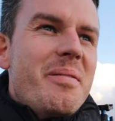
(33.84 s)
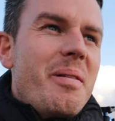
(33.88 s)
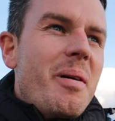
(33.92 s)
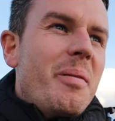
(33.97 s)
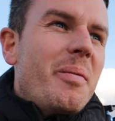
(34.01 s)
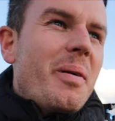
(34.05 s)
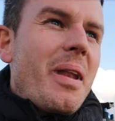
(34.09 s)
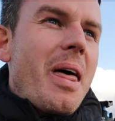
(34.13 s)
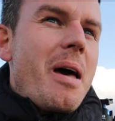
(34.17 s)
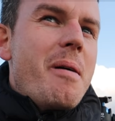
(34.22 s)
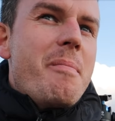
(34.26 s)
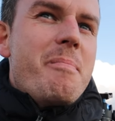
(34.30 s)
am
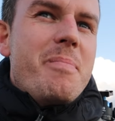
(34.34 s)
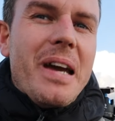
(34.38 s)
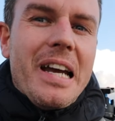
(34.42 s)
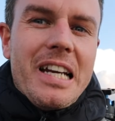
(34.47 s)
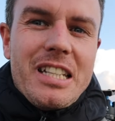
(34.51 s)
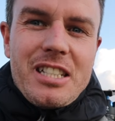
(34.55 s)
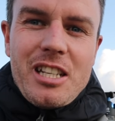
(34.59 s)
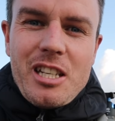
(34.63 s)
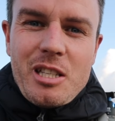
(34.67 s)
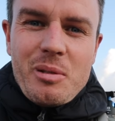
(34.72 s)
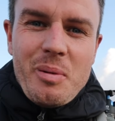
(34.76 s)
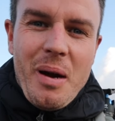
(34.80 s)
on one of them
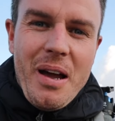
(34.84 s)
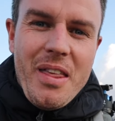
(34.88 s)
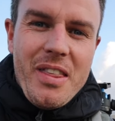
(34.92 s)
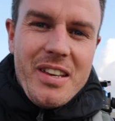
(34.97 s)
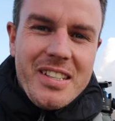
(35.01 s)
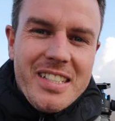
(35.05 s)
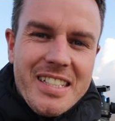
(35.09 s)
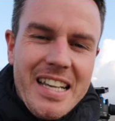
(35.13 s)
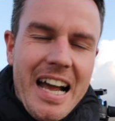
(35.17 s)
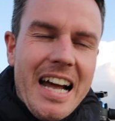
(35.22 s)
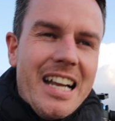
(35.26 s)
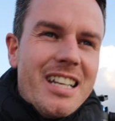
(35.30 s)
beaches where
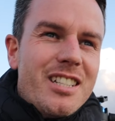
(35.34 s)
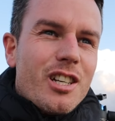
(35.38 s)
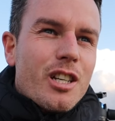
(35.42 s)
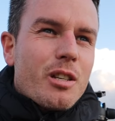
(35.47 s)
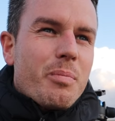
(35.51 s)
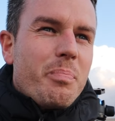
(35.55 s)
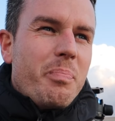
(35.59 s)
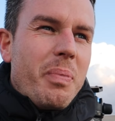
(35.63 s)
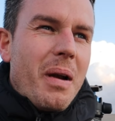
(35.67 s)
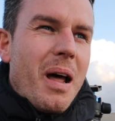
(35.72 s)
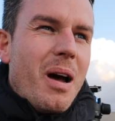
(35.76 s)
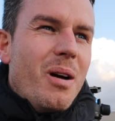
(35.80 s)
the sand
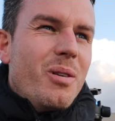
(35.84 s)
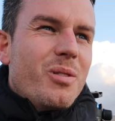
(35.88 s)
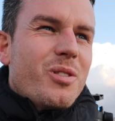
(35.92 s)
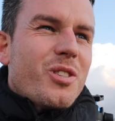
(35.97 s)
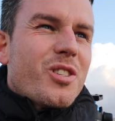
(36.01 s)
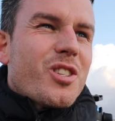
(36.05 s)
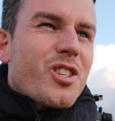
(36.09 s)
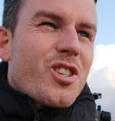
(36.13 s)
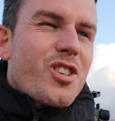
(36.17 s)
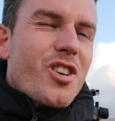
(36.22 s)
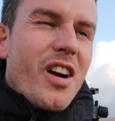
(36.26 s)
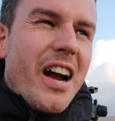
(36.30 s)
just
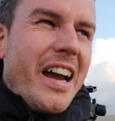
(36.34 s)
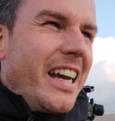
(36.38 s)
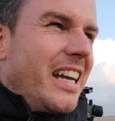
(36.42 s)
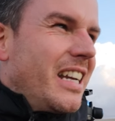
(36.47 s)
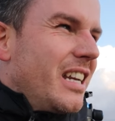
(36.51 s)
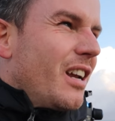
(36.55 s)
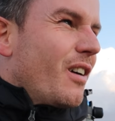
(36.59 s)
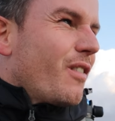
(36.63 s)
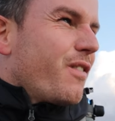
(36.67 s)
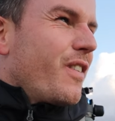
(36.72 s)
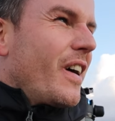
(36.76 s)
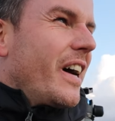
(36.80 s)
blows straight
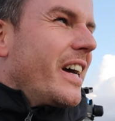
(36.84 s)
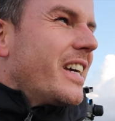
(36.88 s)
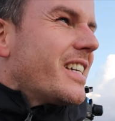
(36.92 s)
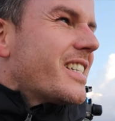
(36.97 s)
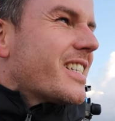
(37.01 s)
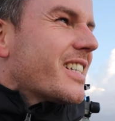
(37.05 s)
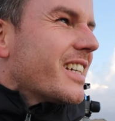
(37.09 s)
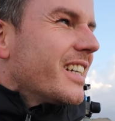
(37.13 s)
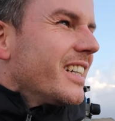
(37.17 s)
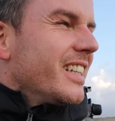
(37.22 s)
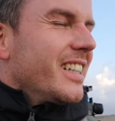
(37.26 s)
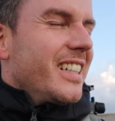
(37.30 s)
in your
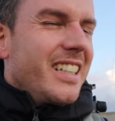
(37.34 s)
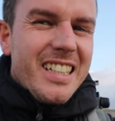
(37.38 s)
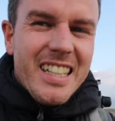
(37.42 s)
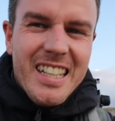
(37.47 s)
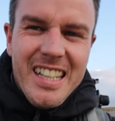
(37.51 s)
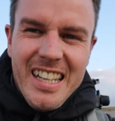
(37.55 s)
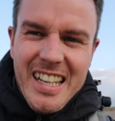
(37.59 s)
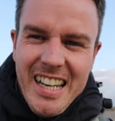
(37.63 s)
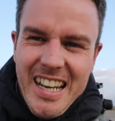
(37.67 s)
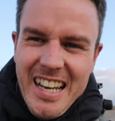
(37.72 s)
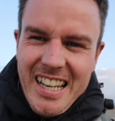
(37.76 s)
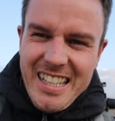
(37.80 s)
face.
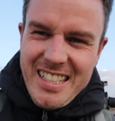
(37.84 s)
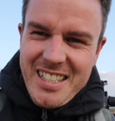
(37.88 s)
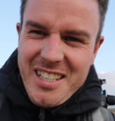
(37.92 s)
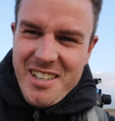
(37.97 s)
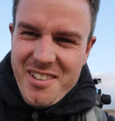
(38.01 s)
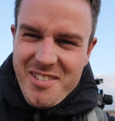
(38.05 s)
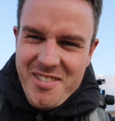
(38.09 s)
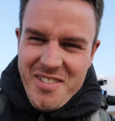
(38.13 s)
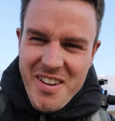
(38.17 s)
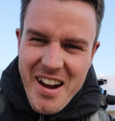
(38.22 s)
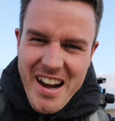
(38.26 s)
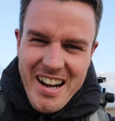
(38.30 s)
It's
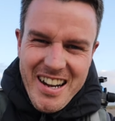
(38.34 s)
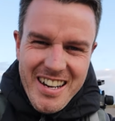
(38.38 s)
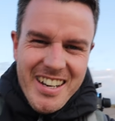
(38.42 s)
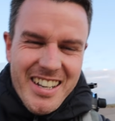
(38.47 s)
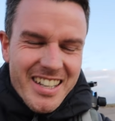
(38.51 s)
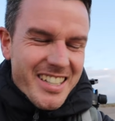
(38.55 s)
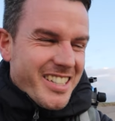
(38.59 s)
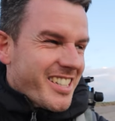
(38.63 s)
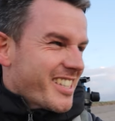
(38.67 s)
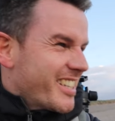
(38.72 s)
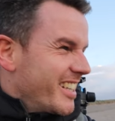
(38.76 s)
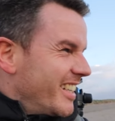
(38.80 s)

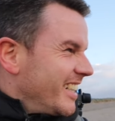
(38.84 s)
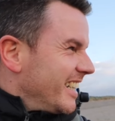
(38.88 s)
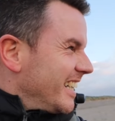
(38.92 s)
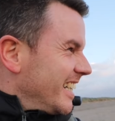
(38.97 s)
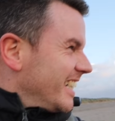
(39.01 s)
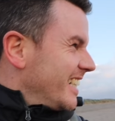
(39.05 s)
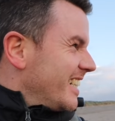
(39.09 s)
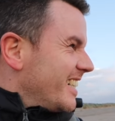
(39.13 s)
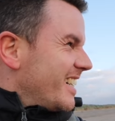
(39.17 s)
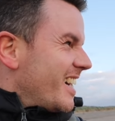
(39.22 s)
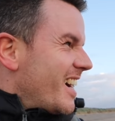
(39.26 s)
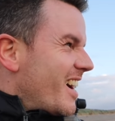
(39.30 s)
horrendous.
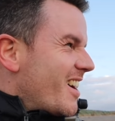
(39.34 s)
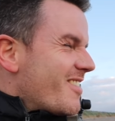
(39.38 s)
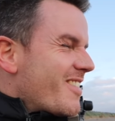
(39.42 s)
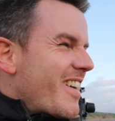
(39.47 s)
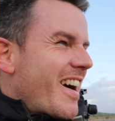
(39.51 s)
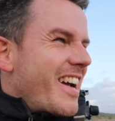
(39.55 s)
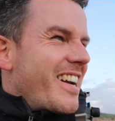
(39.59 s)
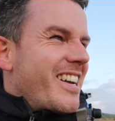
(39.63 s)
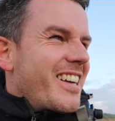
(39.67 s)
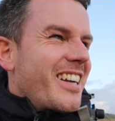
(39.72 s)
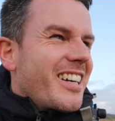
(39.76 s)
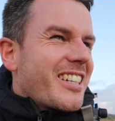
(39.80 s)

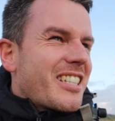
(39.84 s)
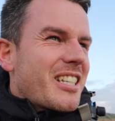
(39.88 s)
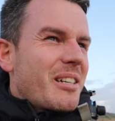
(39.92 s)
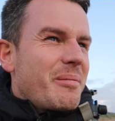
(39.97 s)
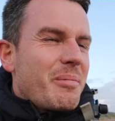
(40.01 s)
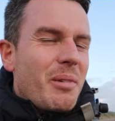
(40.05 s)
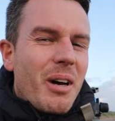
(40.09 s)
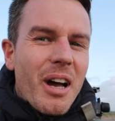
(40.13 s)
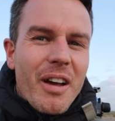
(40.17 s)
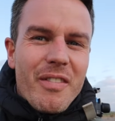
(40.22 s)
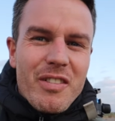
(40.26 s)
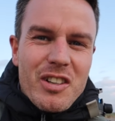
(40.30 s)
Horrendous.
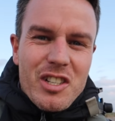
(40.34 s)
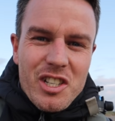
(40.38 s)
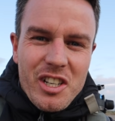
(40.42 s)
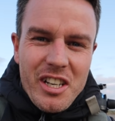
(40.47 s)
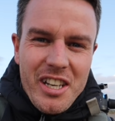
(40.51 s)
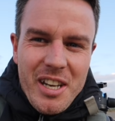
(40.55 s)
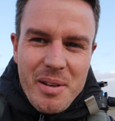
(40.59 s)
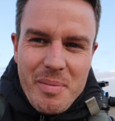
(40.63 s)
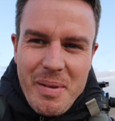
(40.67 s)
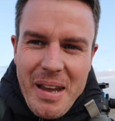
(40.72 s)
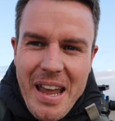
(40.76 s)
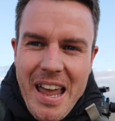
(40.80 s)
I'm not even sure
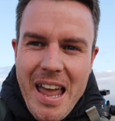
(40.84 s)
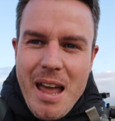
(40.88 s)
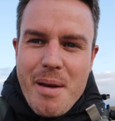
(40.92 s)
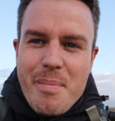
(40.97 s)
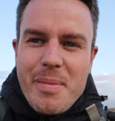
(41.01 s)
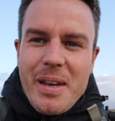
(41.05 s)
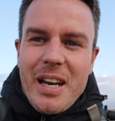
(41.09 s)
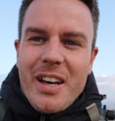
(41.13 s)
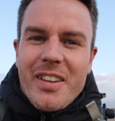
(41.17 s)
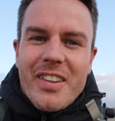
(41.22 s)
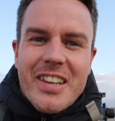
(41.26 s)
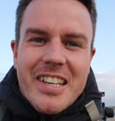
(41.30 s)
you'd hear
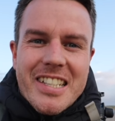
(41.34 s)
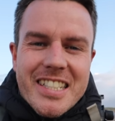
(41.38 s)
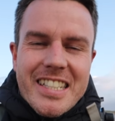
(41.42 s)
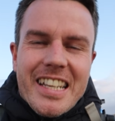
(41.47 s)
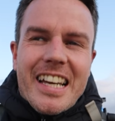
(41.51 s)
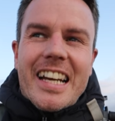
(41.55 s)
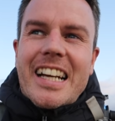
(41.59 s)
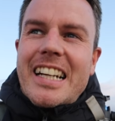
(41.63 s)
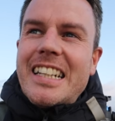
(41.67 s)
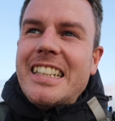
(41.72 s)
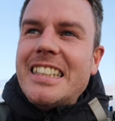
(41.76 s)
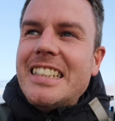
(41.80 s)
me on this
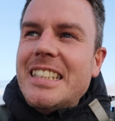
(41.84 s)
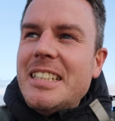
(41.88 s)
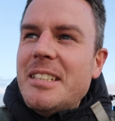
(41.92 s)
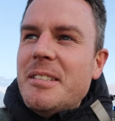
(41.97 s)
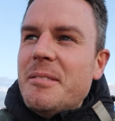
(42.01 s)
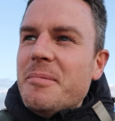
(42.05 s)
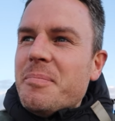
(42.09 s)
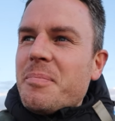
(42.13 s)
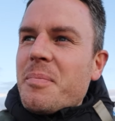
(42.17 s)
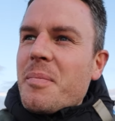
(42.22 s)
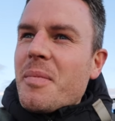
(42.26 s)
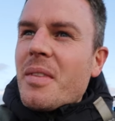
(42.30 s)
thing.
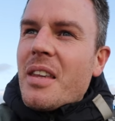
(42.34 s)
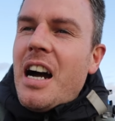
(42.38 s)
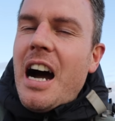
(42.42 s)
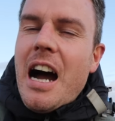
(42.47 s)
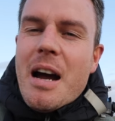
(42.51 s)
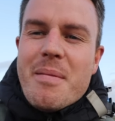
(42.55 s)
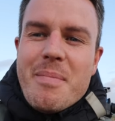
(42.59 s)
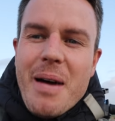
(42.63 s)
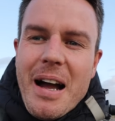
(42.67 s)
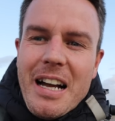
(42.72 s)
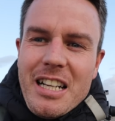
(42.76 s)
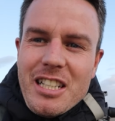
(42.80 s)

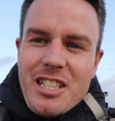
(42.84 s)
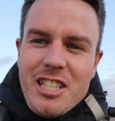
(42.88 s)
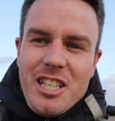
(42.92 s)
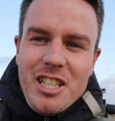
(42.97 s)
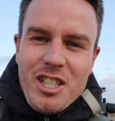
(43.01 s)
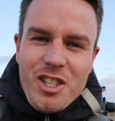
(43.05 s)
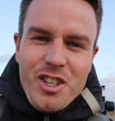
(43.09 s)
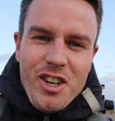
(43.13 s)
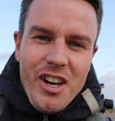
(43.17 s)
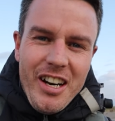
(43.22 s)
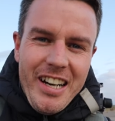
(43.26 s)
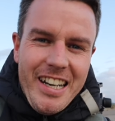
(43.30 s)
I'm actually
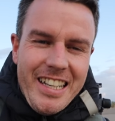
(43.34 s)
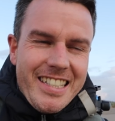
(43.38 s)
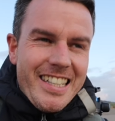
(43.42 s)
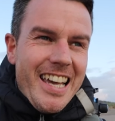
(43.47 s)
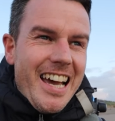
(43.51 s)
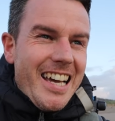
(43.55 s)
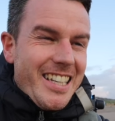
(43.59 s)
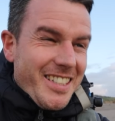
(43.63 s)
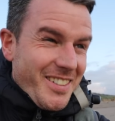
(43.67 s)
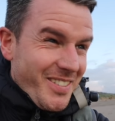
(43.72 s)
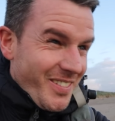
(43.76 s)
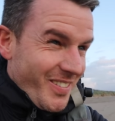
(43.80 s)
trying to
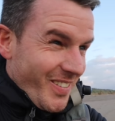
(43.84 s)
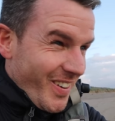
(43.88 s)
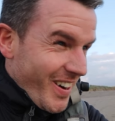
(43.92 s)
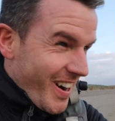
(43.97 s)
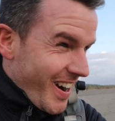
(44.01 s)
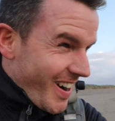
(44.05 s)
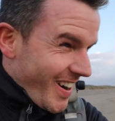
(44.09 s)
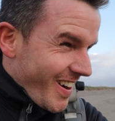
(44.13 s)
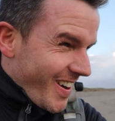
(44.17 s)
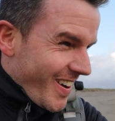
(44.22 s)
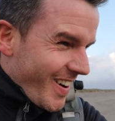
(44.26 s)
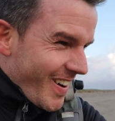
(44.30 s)
test.
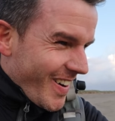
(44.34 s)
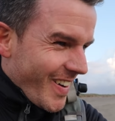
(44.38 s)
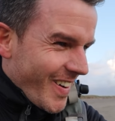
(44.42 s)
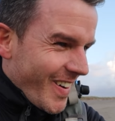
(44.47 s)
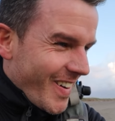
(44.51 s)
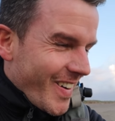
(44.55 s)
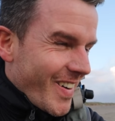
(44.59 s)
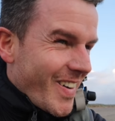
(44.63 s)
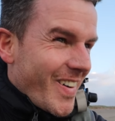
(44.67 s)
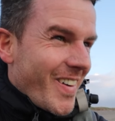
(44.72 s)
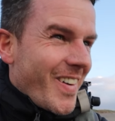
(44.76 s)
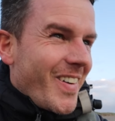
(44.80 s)

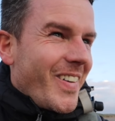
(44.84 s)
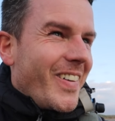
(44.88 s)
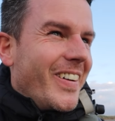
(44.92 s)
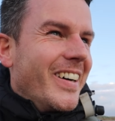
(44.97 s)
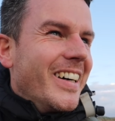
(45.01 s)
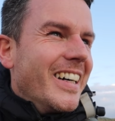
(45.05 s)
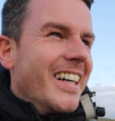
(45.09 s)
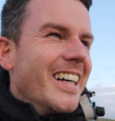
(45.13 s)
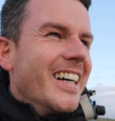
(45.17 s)
I'm